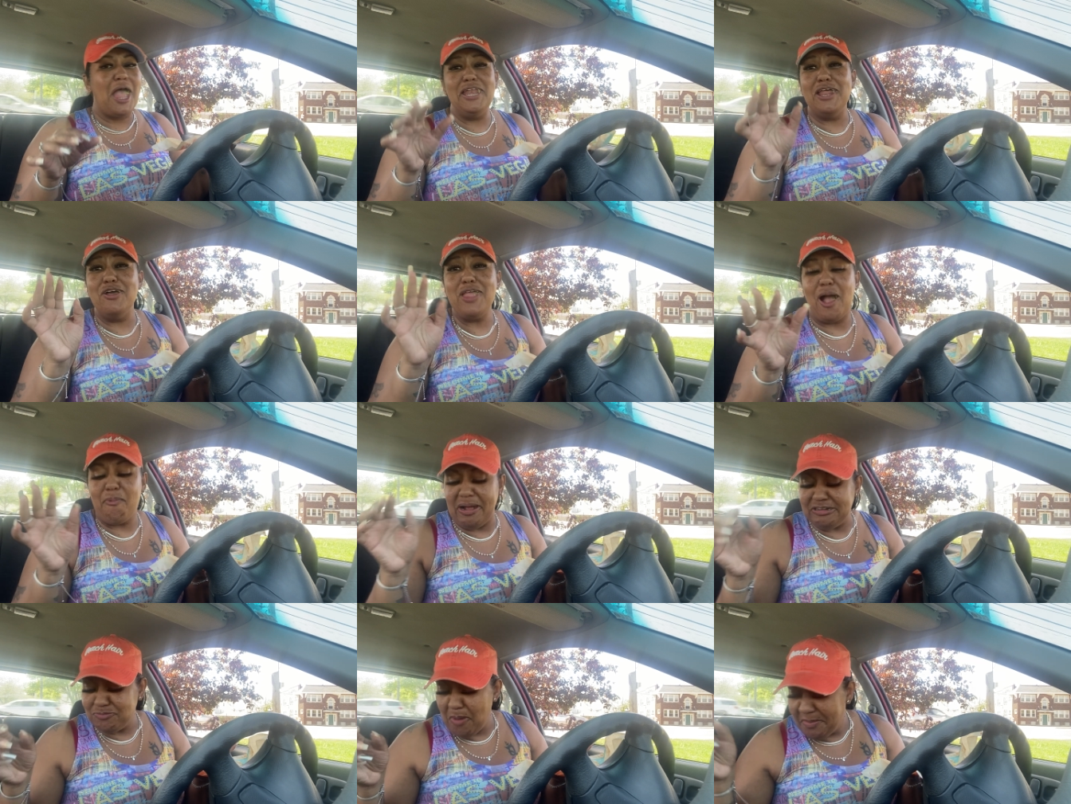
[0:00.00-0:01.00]
I know y'all
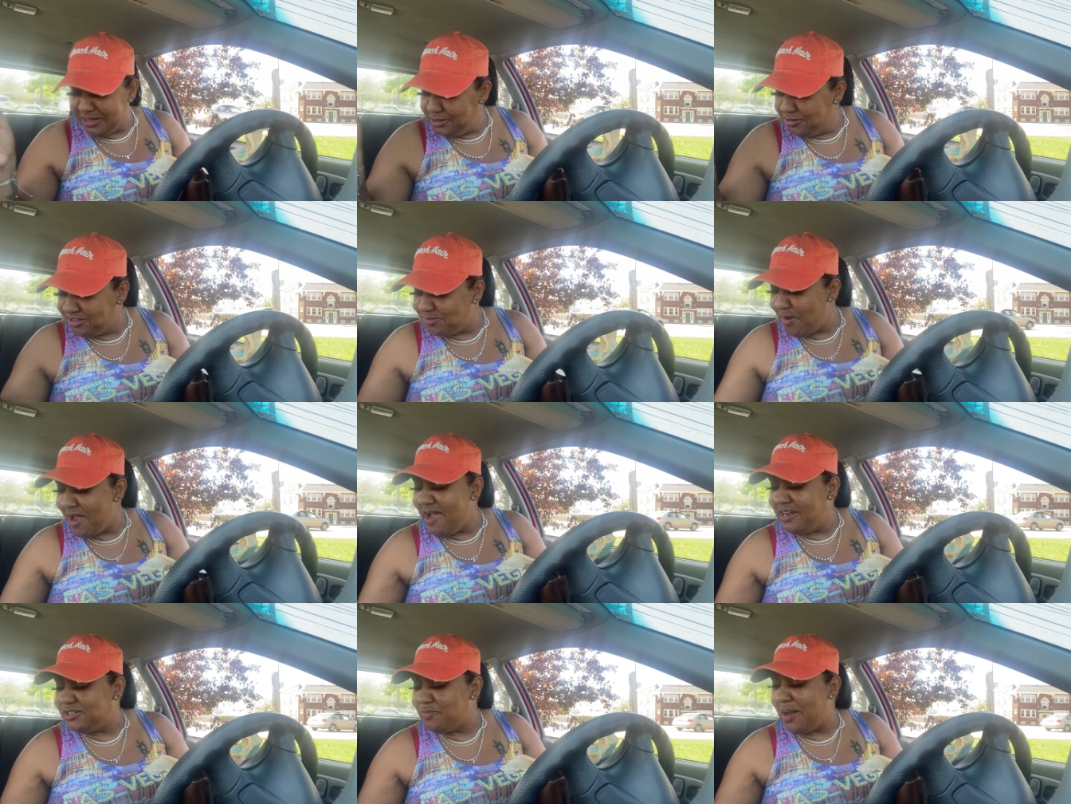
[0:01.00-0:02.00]
watching Mama do
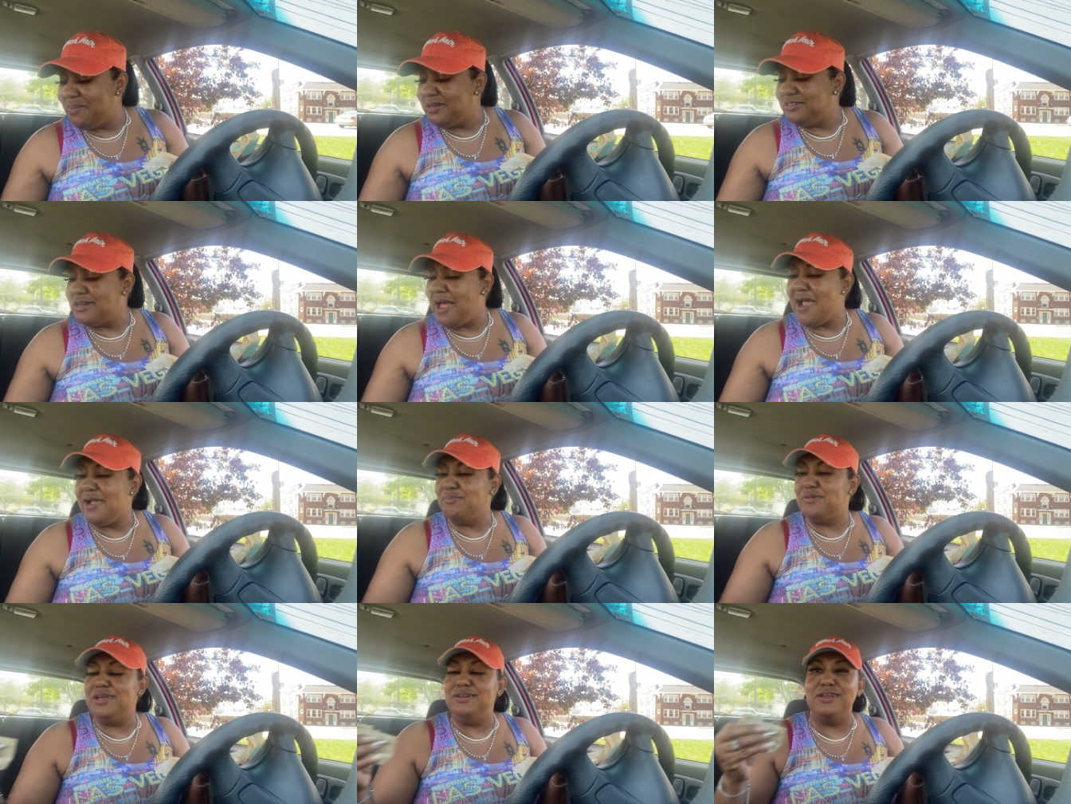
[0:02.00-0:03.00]
smash, baby, because I
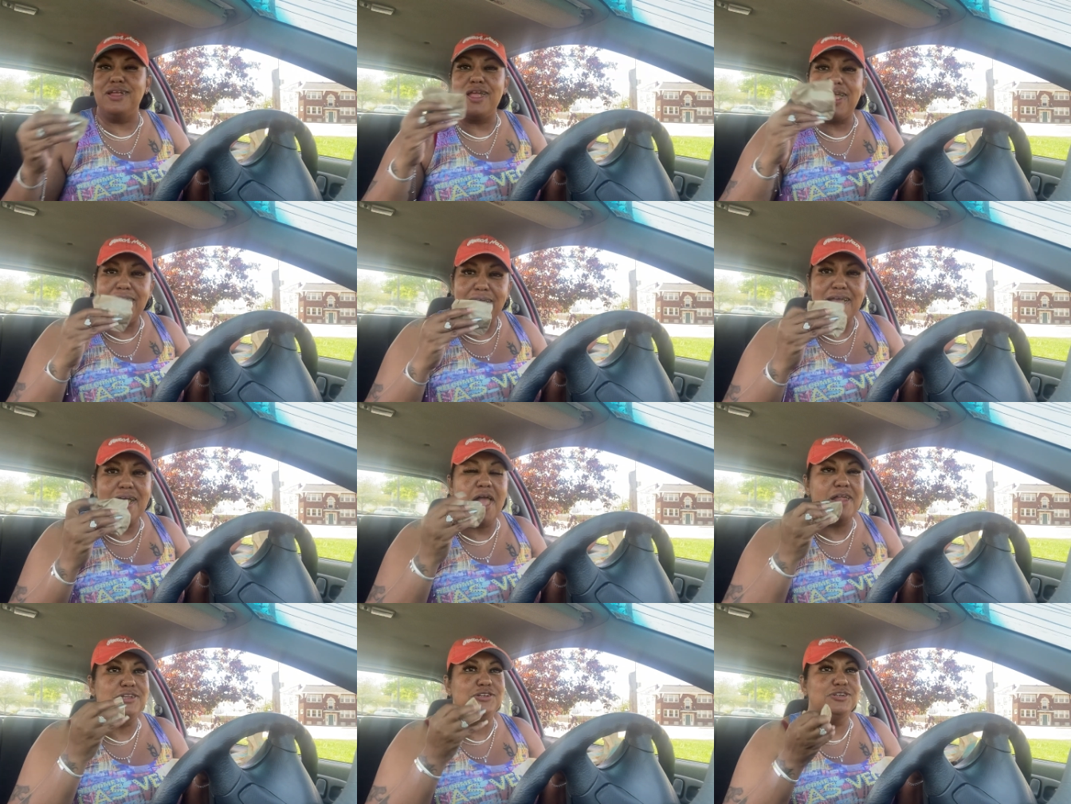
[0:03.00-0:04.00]
am getting it in,
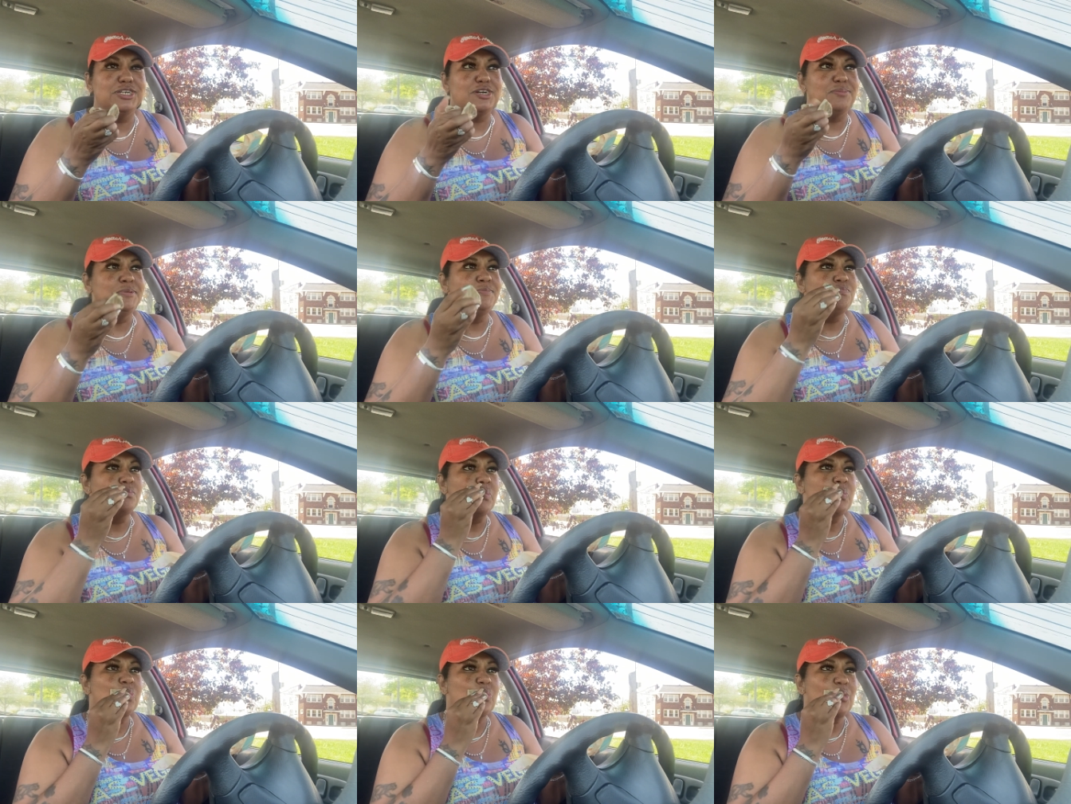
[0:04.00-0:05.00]
honey. You heard me?
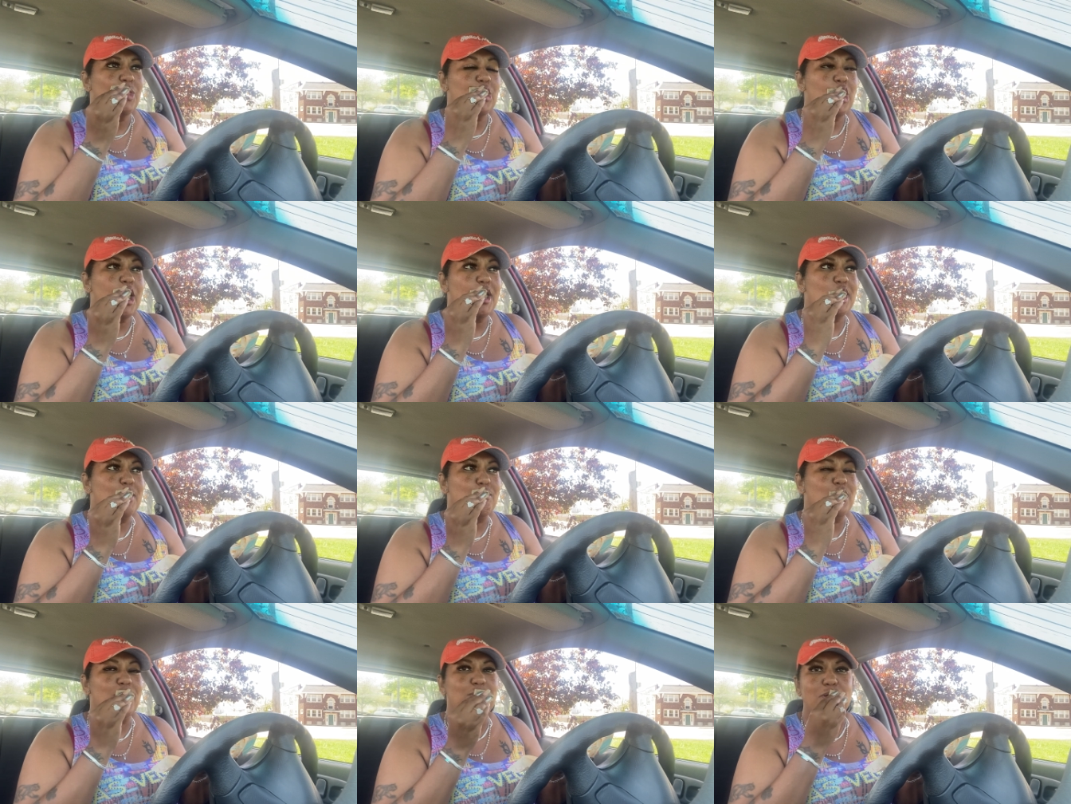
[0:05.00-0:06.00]
I am
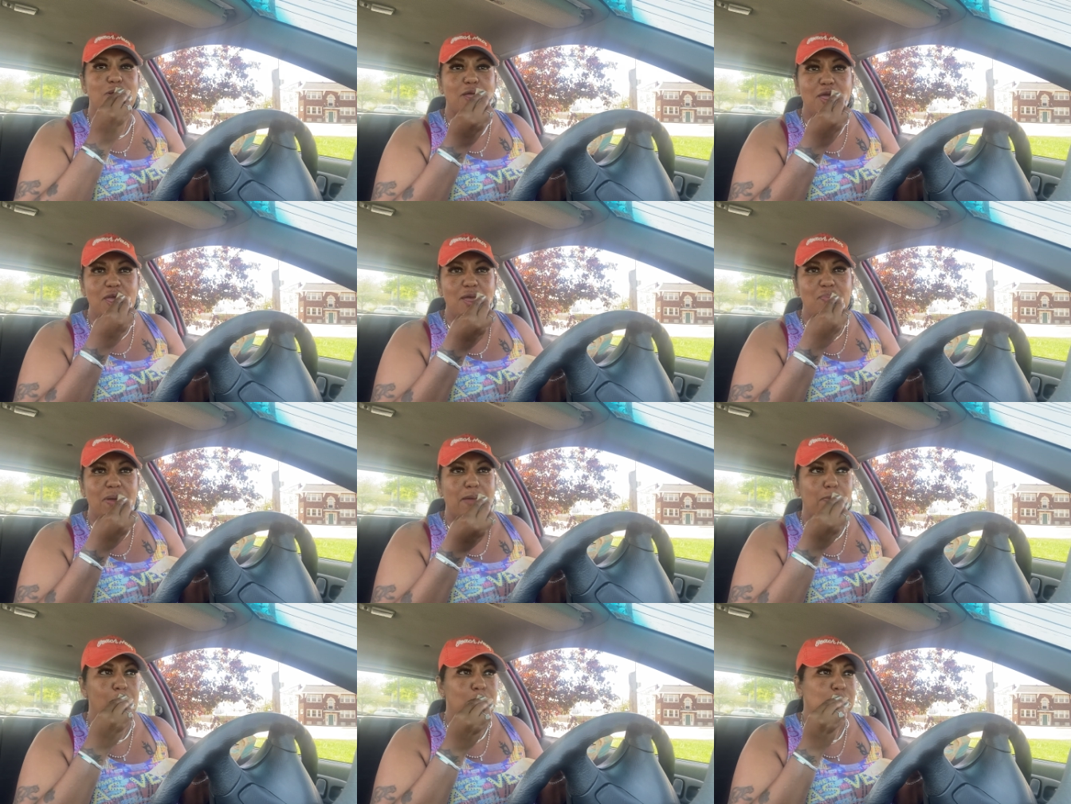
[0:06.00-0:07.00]
getting it in,
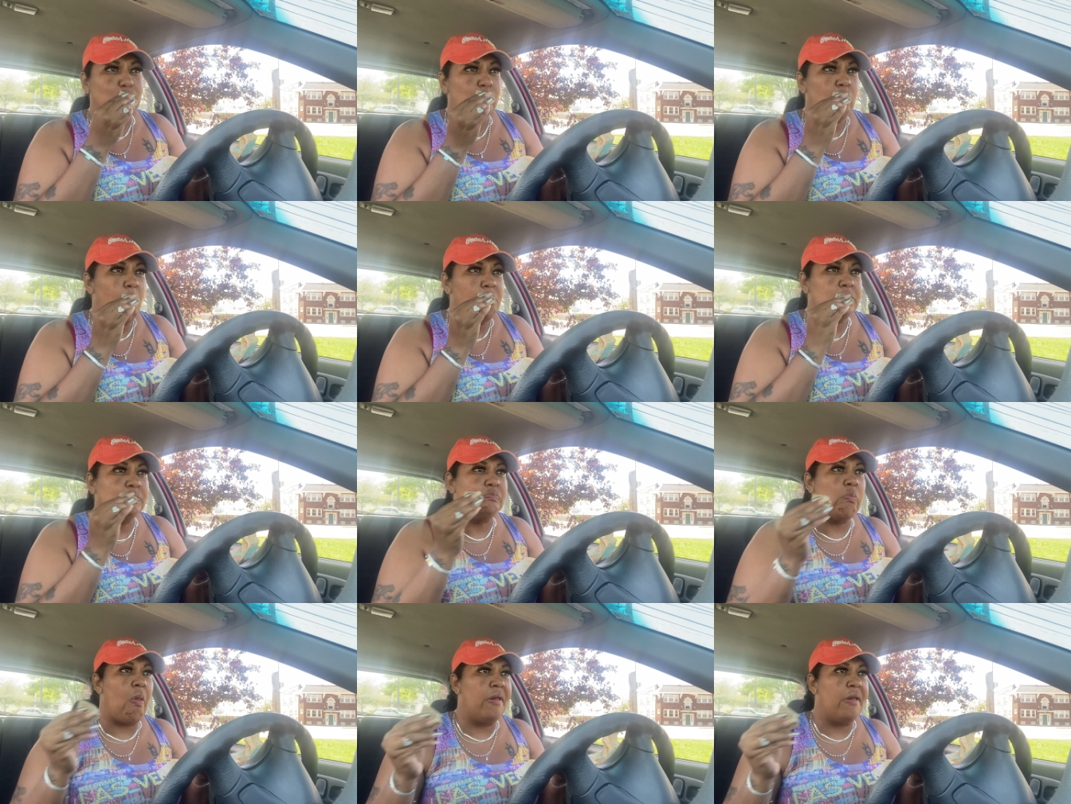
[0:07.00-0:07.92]
baby. Mmm.